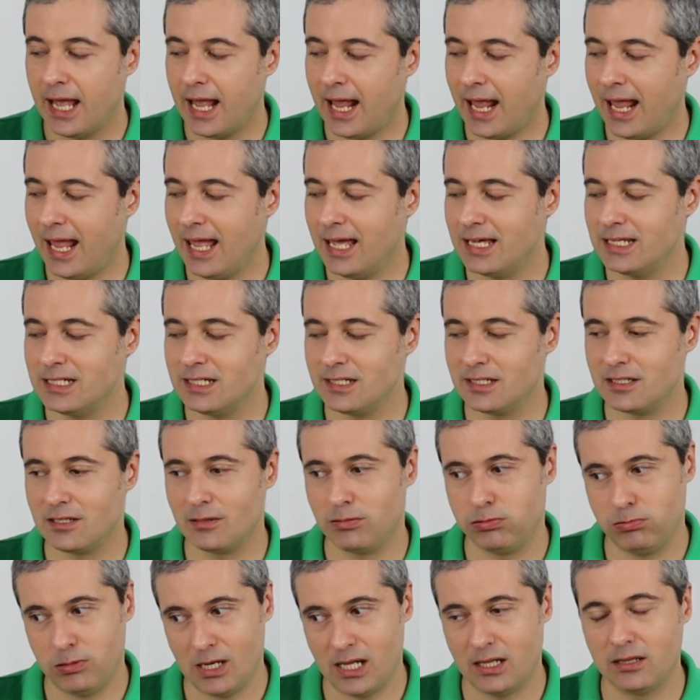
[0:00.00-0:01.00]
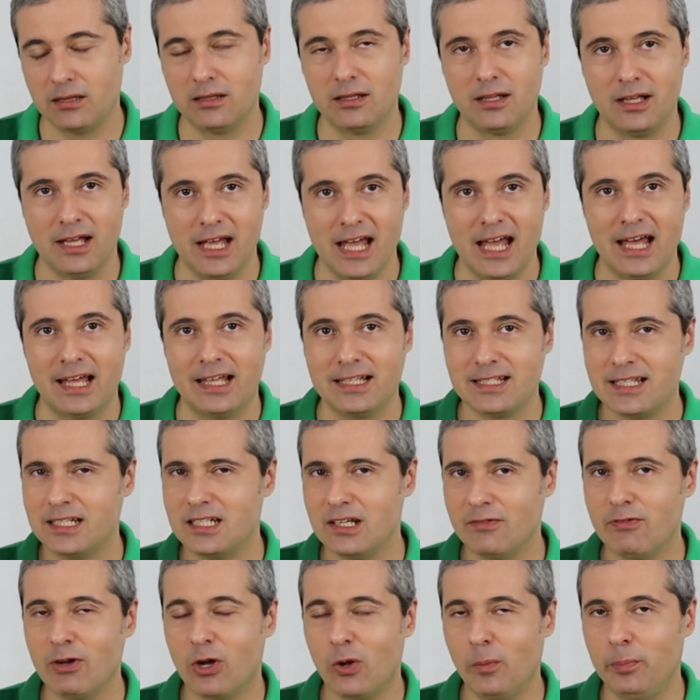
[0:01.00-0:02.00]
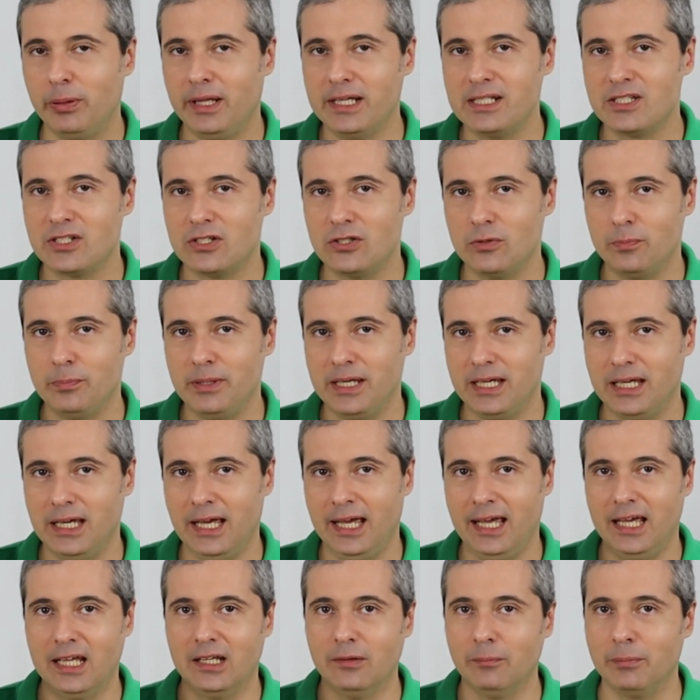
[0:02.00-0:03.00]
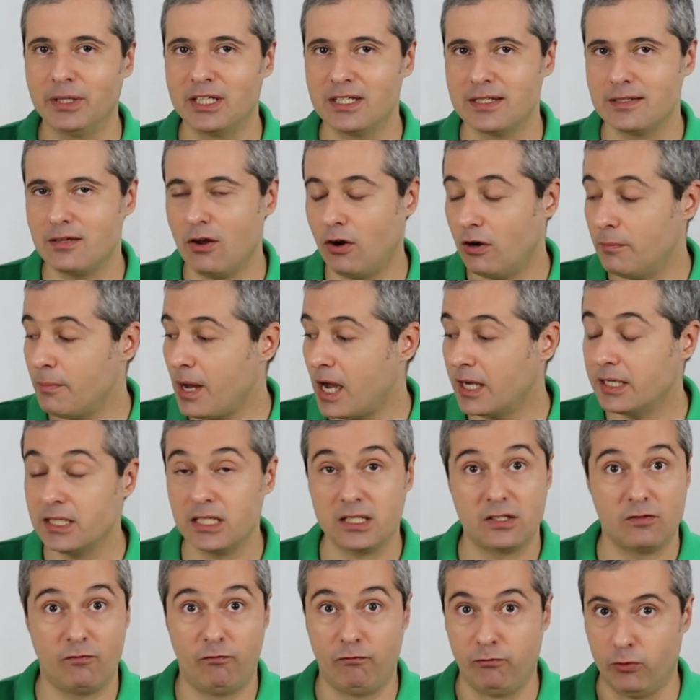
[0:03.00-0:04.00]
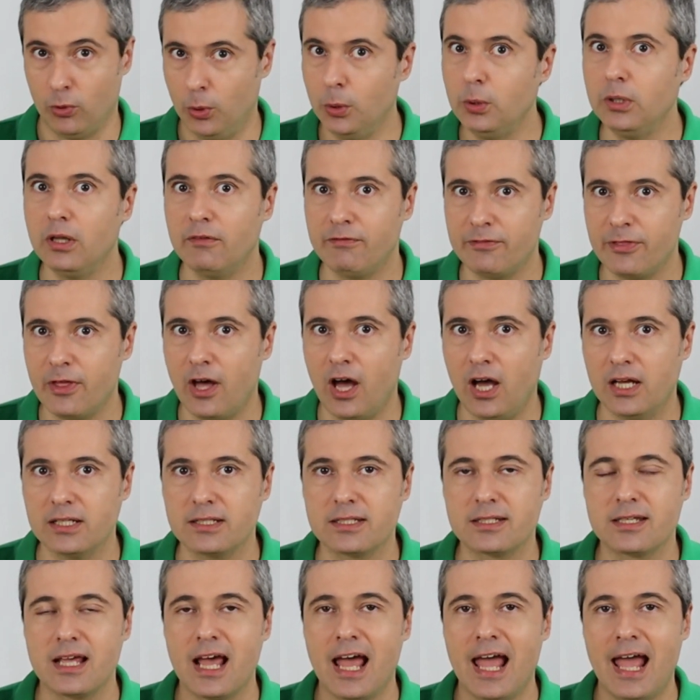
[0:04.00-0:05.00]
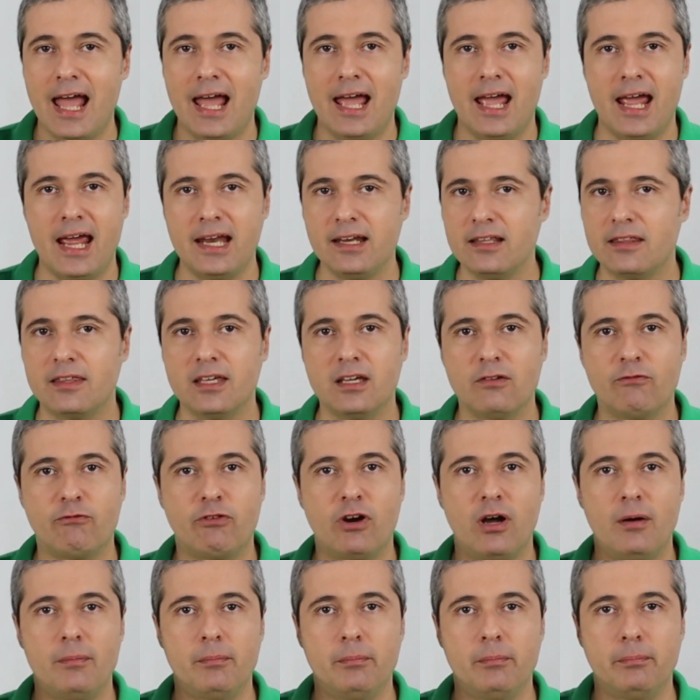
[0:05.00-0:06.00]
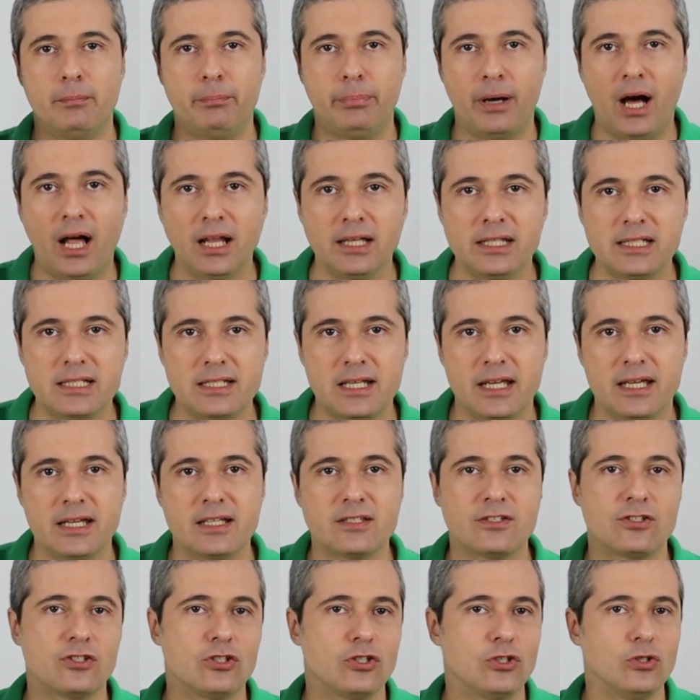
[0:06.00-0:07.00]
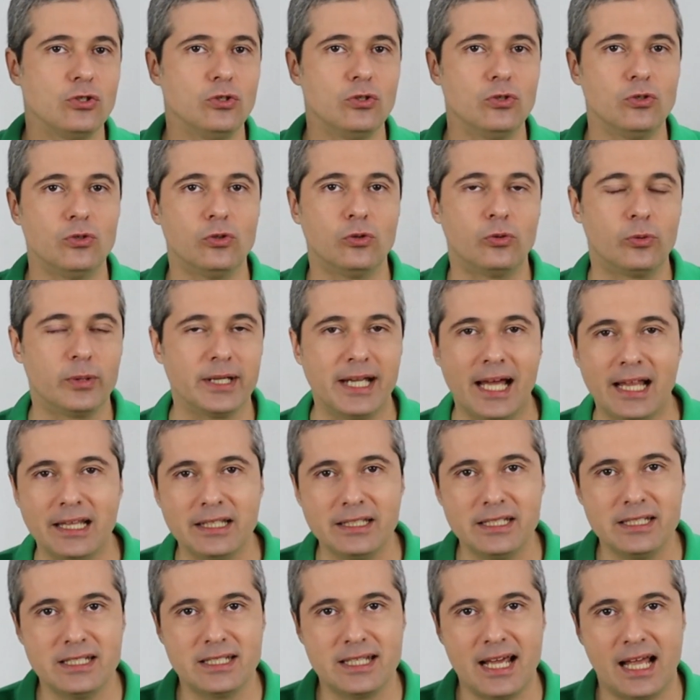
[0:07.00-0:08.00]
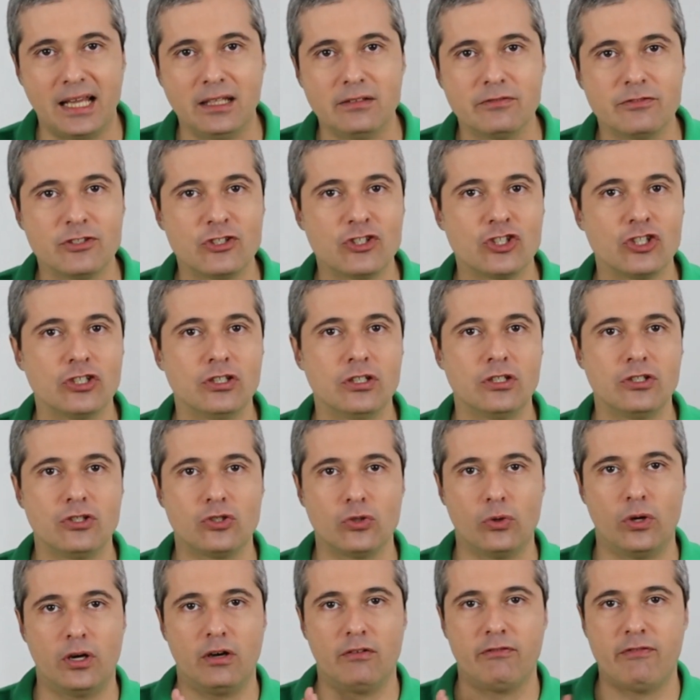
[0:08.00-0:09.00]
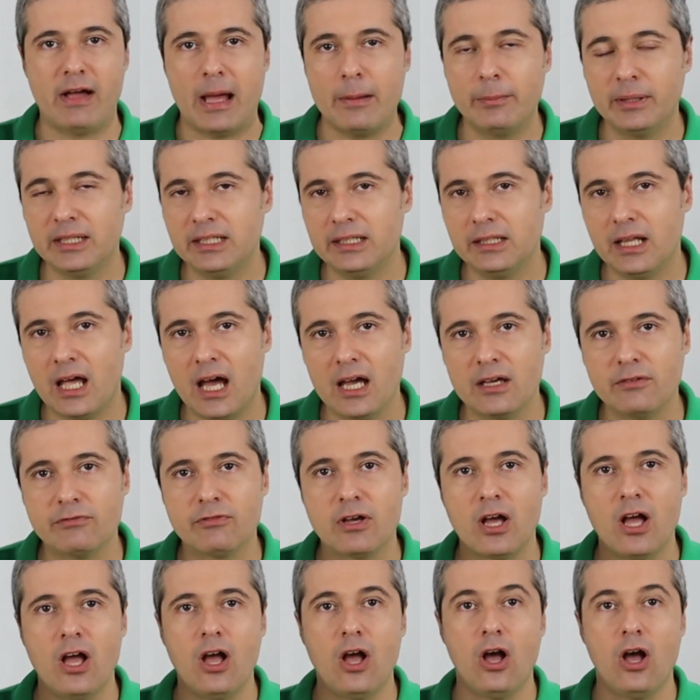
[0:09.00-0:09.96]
And, well, that's a difficult place to be in because her mind is full of thoughts. Anything from politics to reality television to her family life.